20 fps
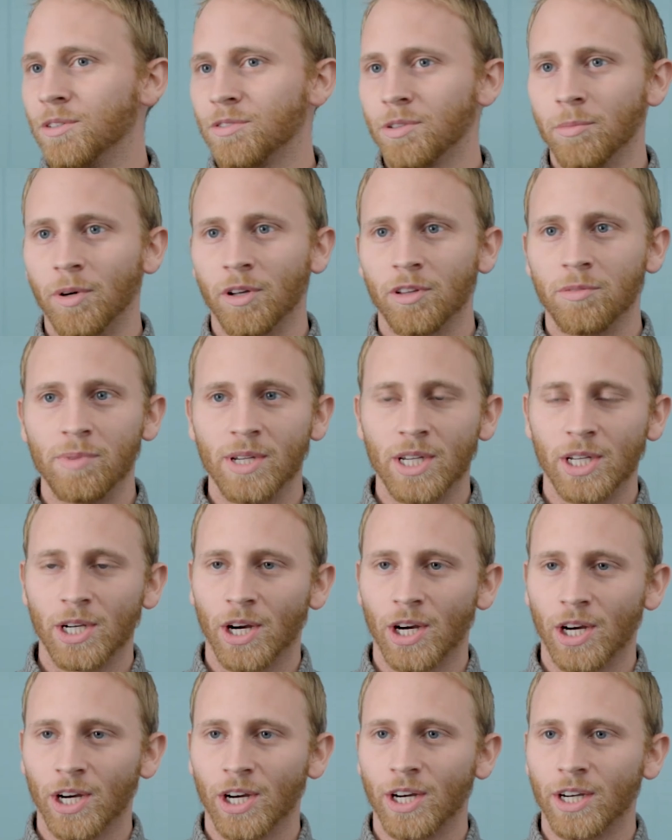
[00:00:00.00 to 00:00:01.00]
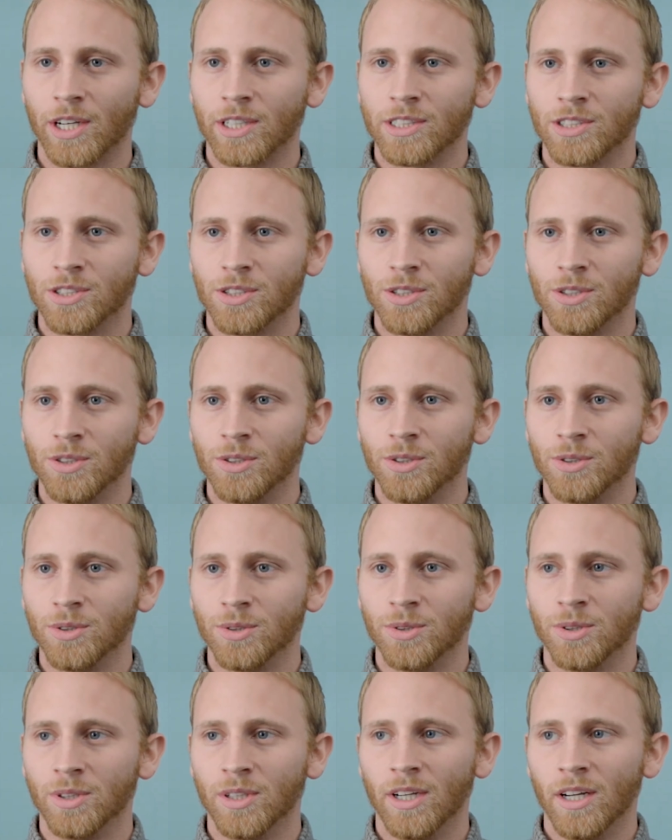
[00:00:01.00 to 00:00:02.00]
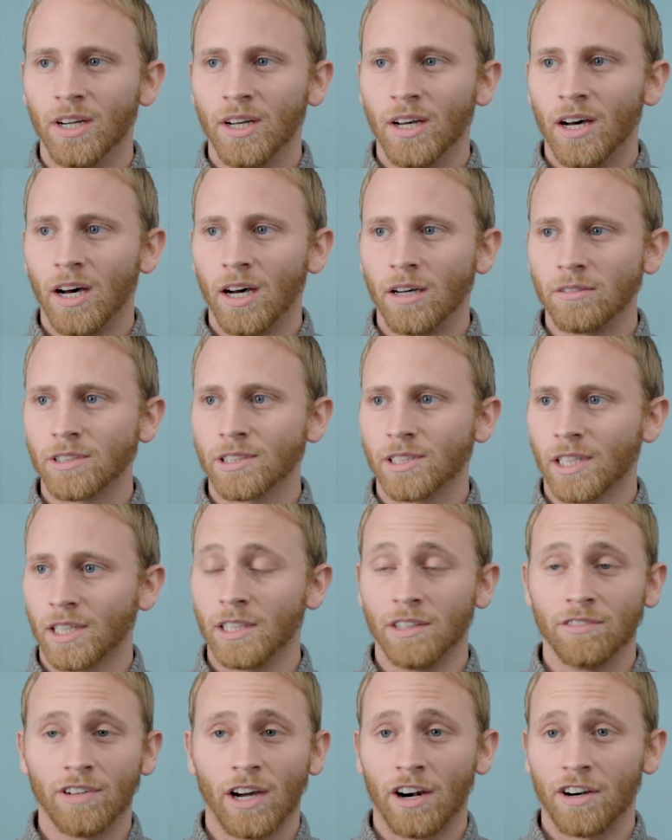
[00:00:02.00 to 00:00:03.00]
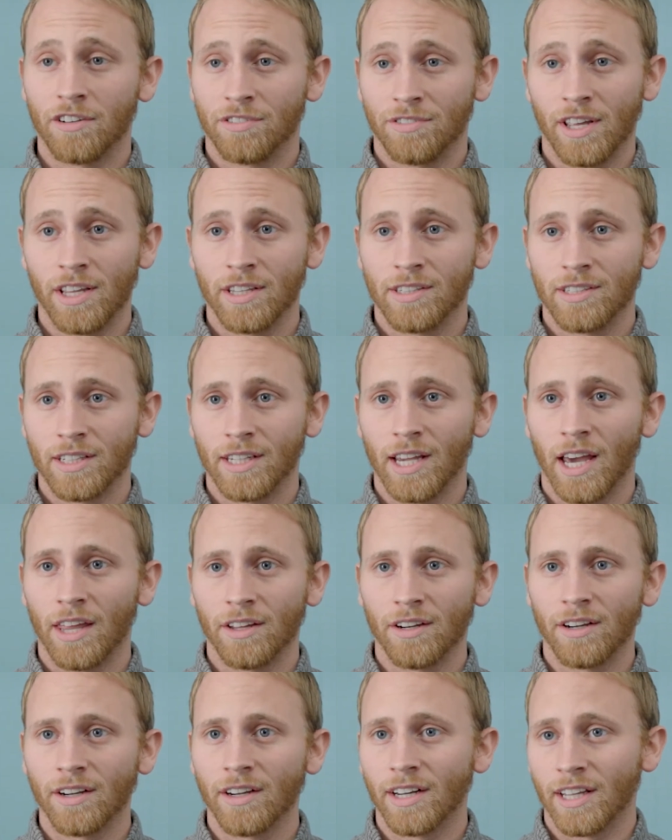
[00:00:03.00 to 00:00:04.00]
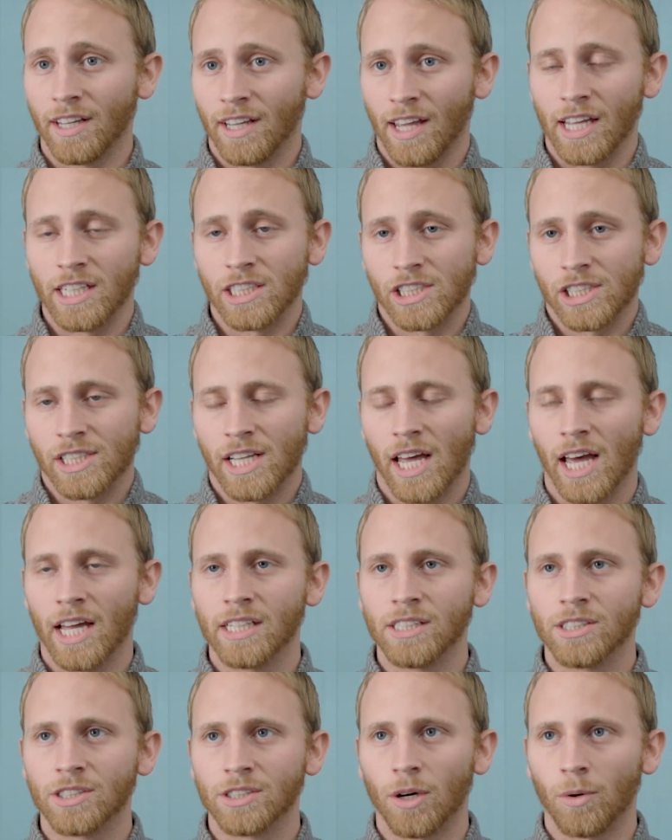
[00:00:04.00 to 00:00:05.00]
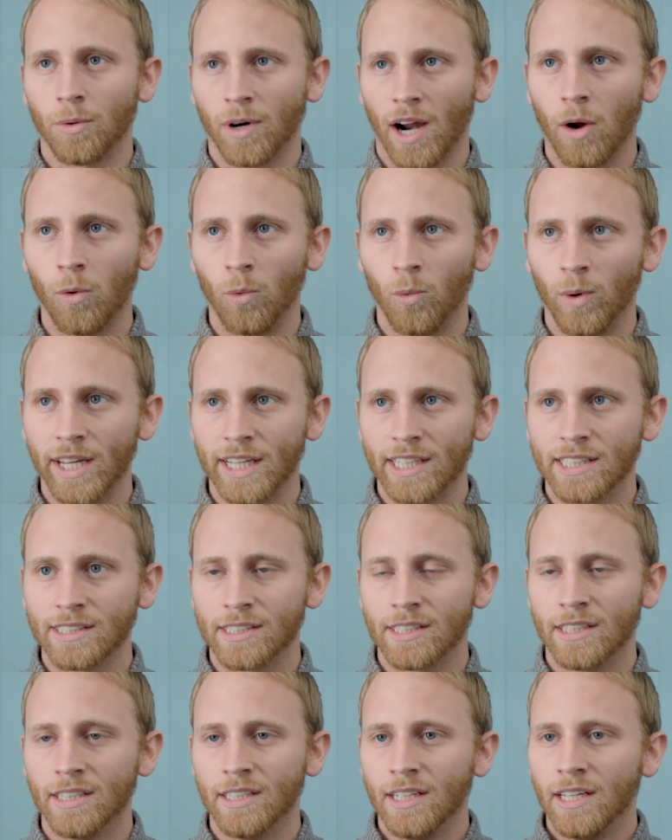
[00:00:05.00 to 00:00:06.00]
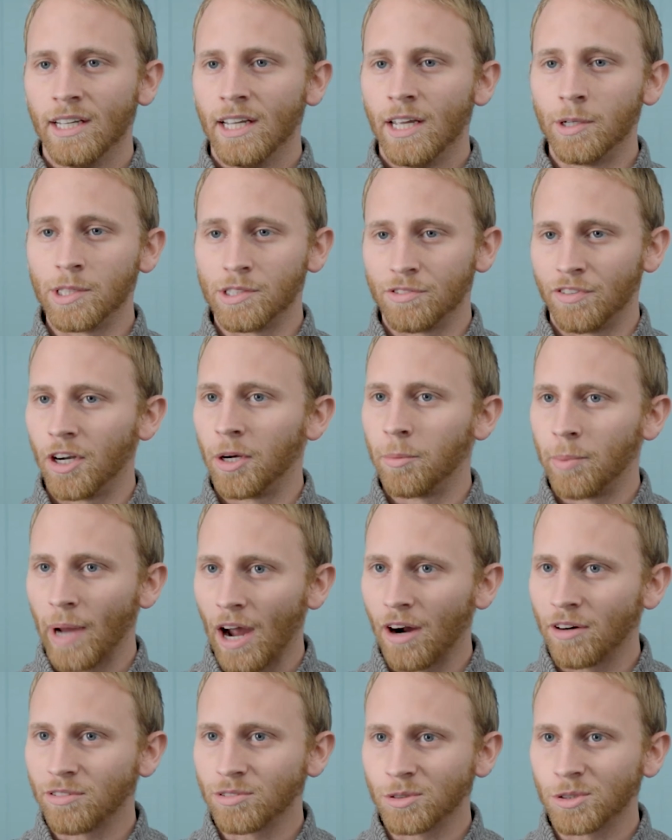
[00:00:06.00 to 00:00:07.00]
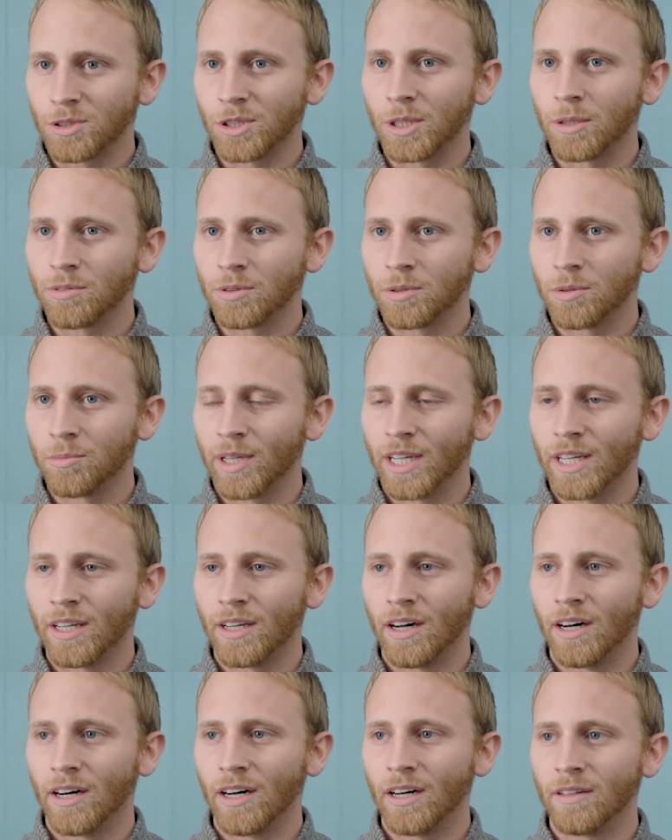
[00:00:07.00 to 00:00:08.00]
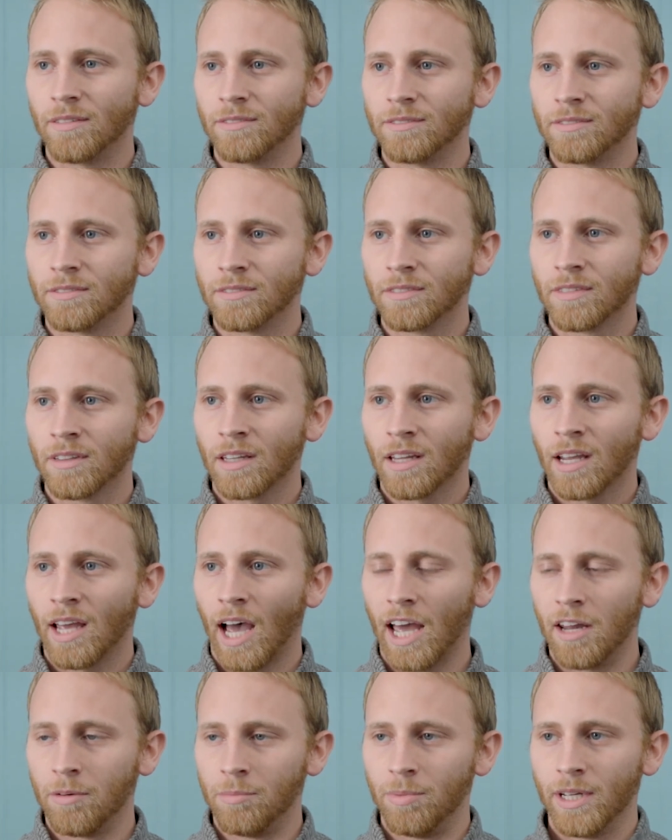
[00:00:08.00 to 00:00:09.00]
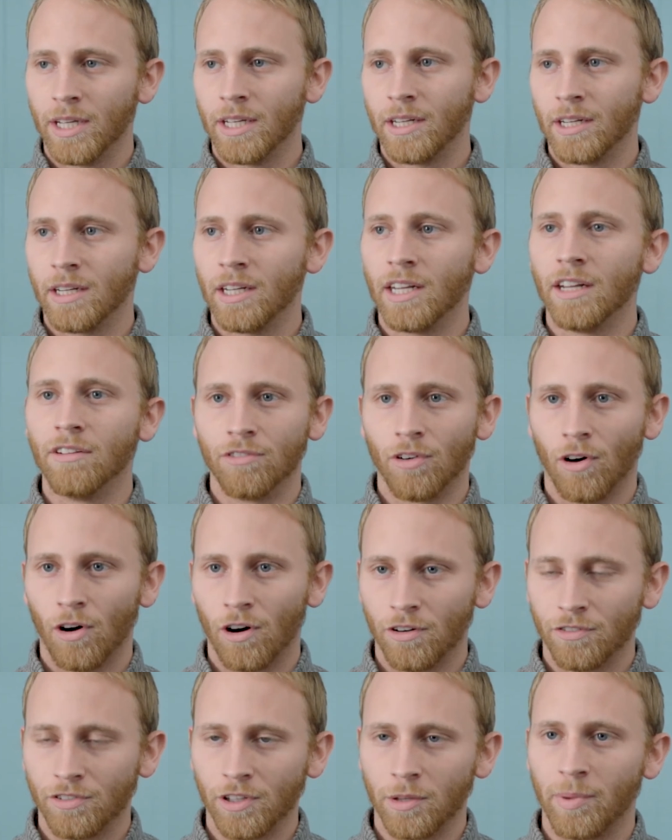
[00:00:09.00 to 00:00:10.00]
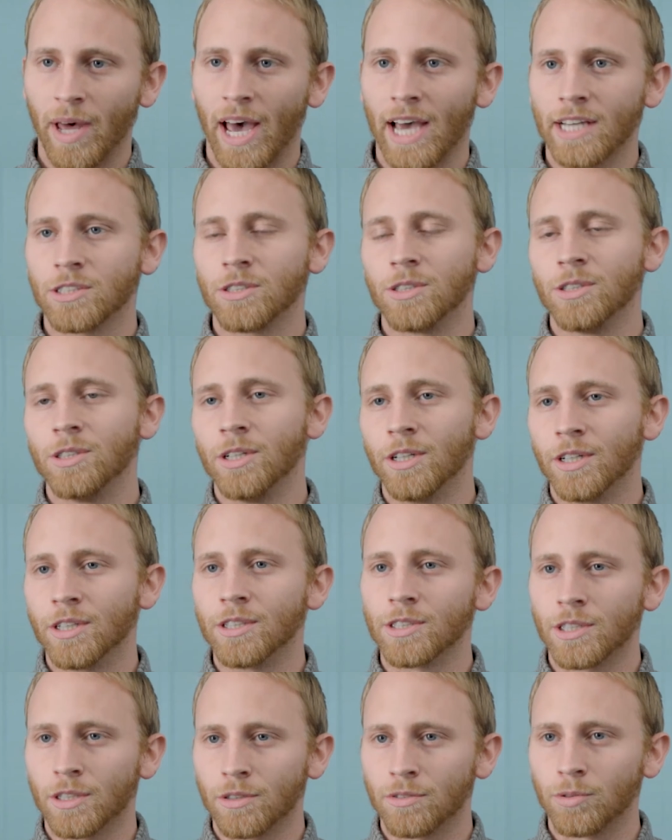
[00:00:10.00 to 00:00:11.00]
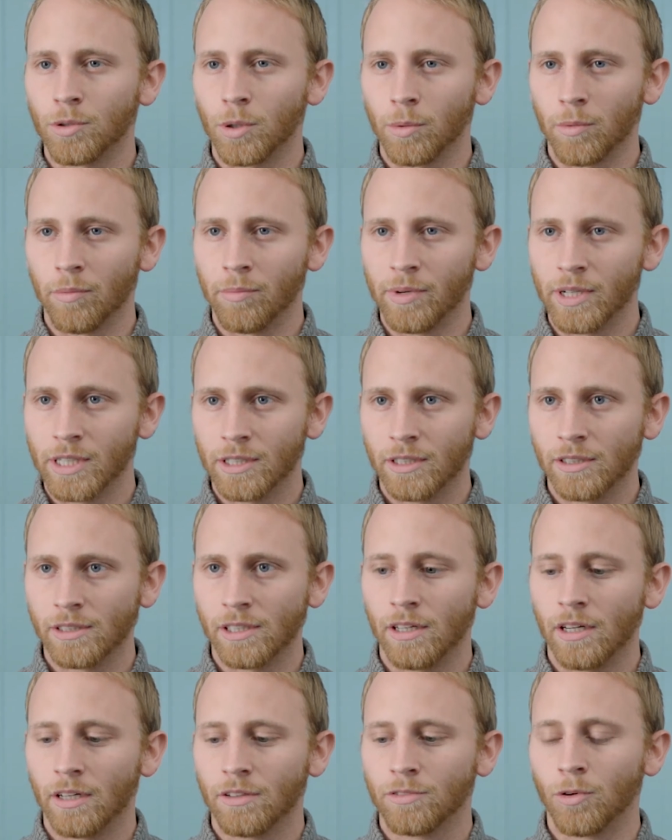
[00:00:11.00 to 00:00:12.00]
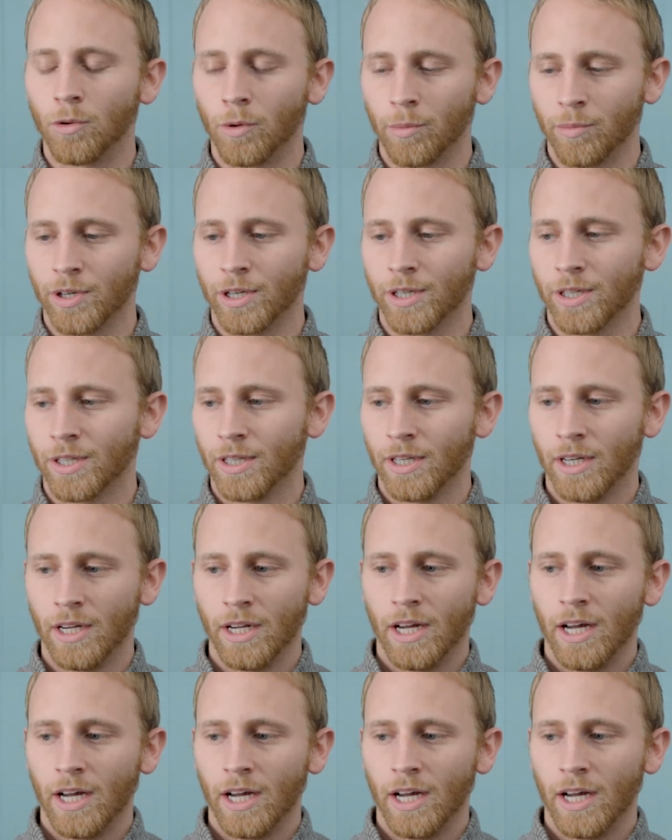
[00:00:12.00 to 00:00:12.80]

for both me and her to just like live out our faith together and engage in that. And so when I went, it was a very powerful trip for me. I'd been involved for the past 2 years in a former